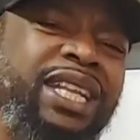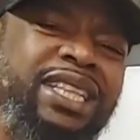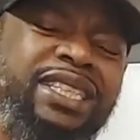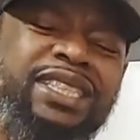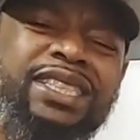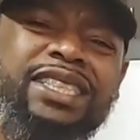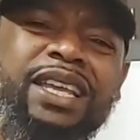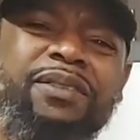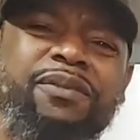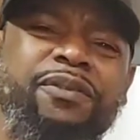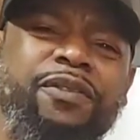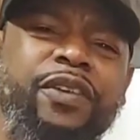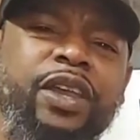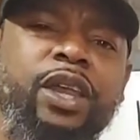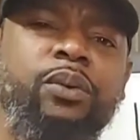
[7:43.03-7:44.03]
This is a
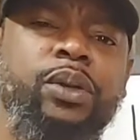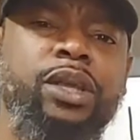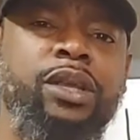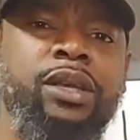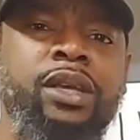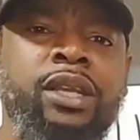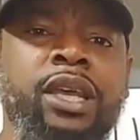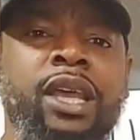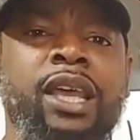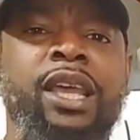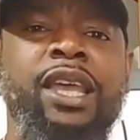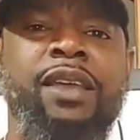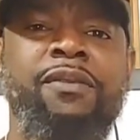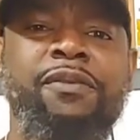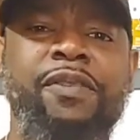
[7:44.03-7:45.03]
very good
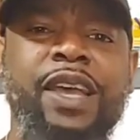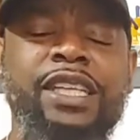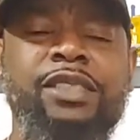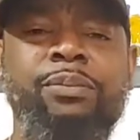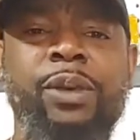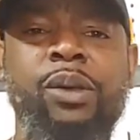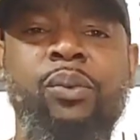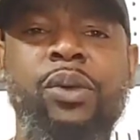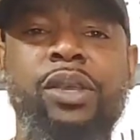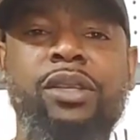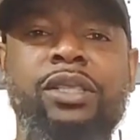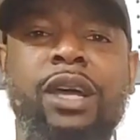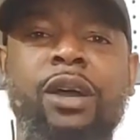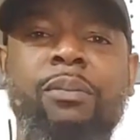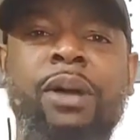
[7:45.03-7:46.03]
investment when you're
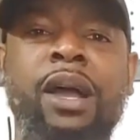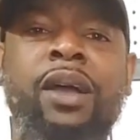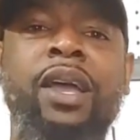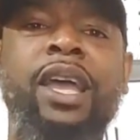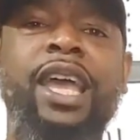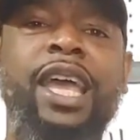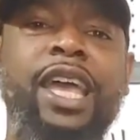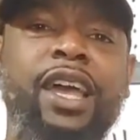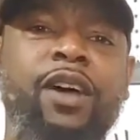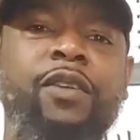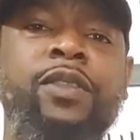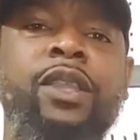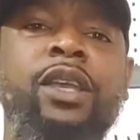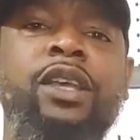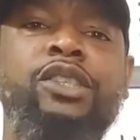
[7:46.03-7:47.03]
talking about
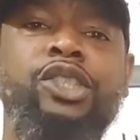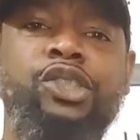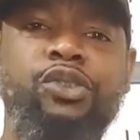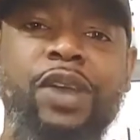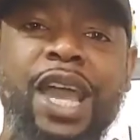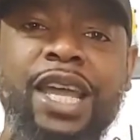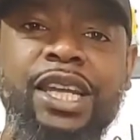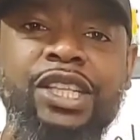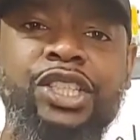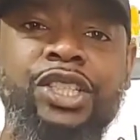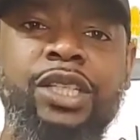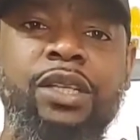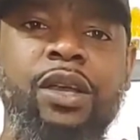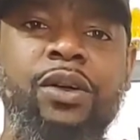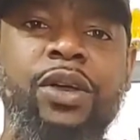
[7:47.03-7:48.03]
health
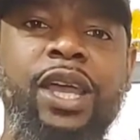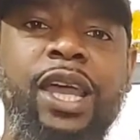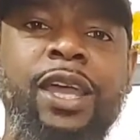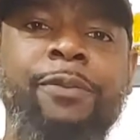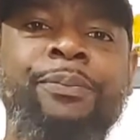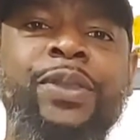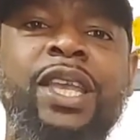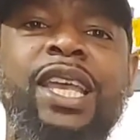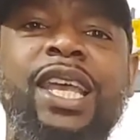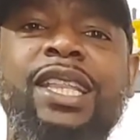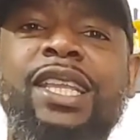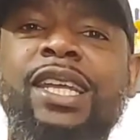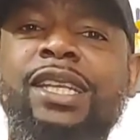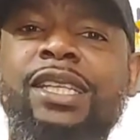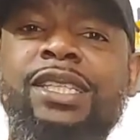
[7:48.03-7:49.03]
strategy. Okay. And
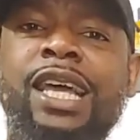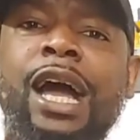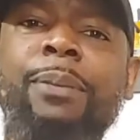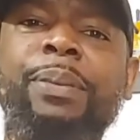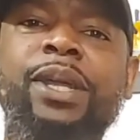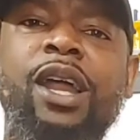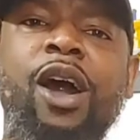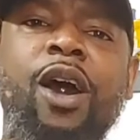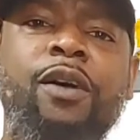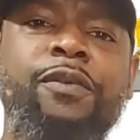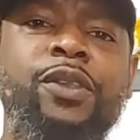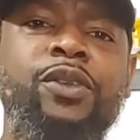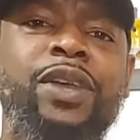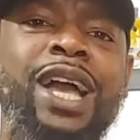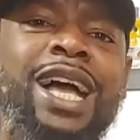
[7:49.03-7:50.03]
then to top it off,
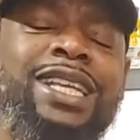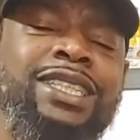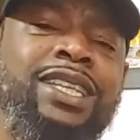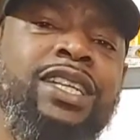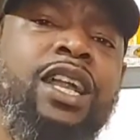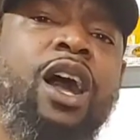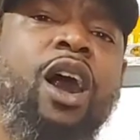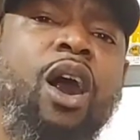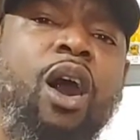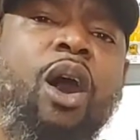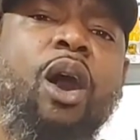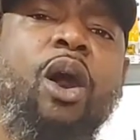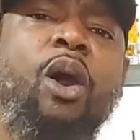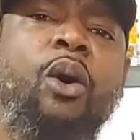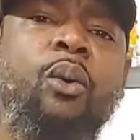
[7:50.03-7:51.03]
you guys can
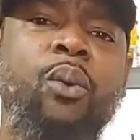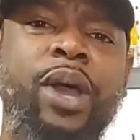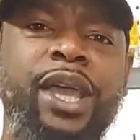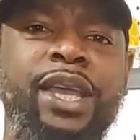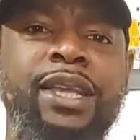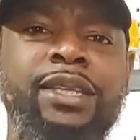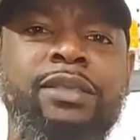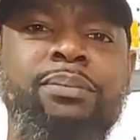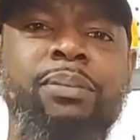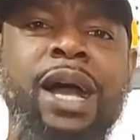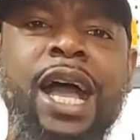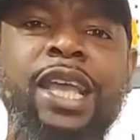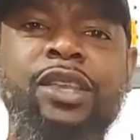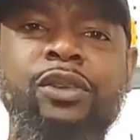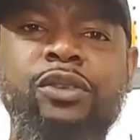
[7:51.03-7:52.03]
always
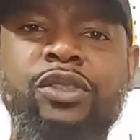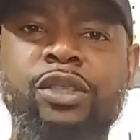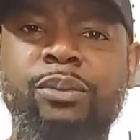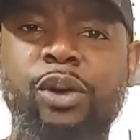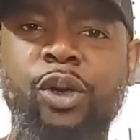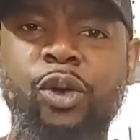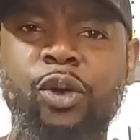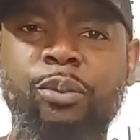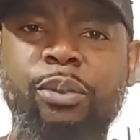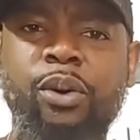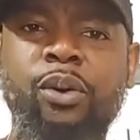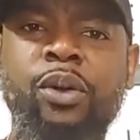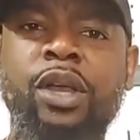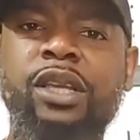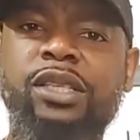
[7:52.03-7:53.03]
buy you some
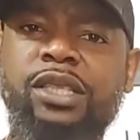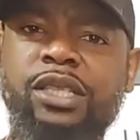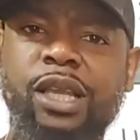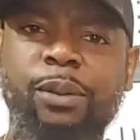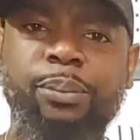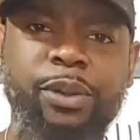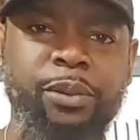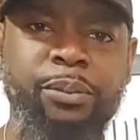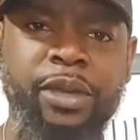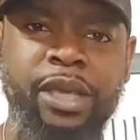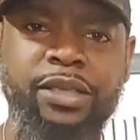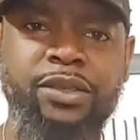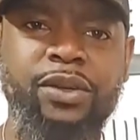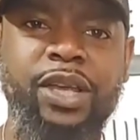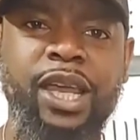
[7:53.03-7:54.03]
herbal
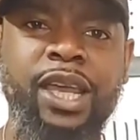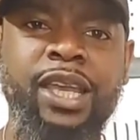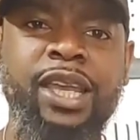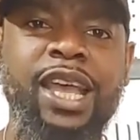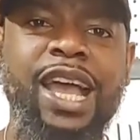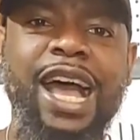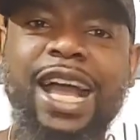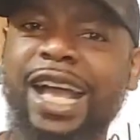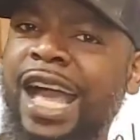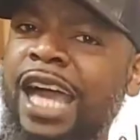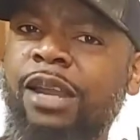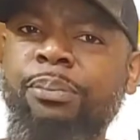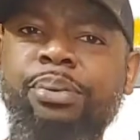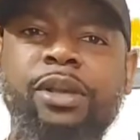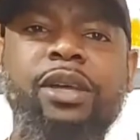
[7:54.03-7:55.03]
supplements. Okay. I got
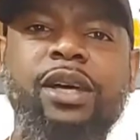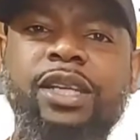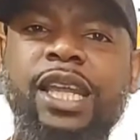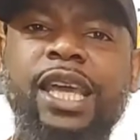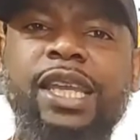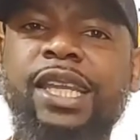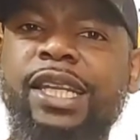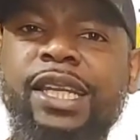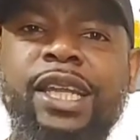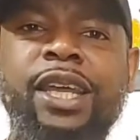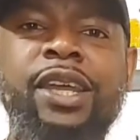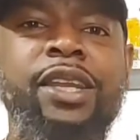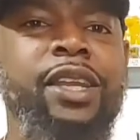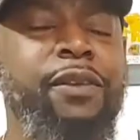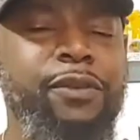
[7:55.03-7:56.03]
to plug that in
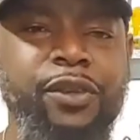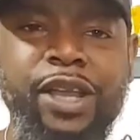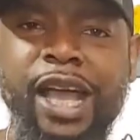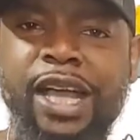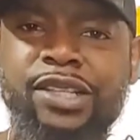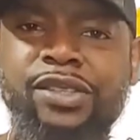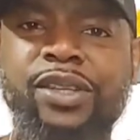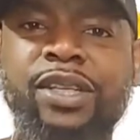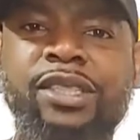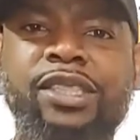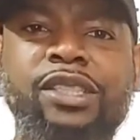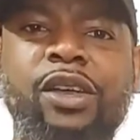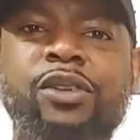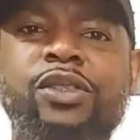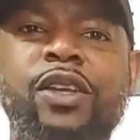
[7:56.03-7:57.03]
there. And if you guys are in
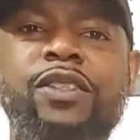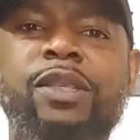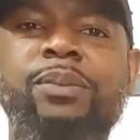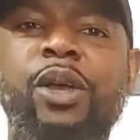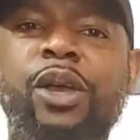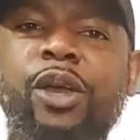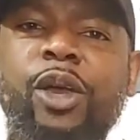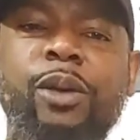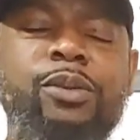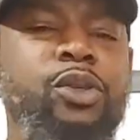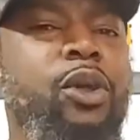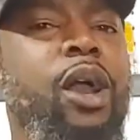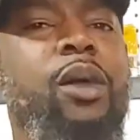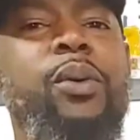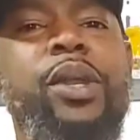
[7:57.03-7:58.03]
search of some herbs,
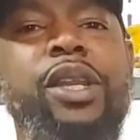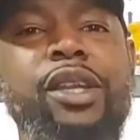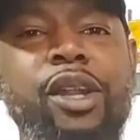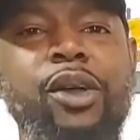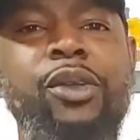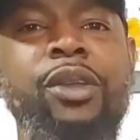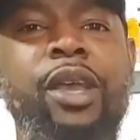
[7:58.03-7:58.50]
you already know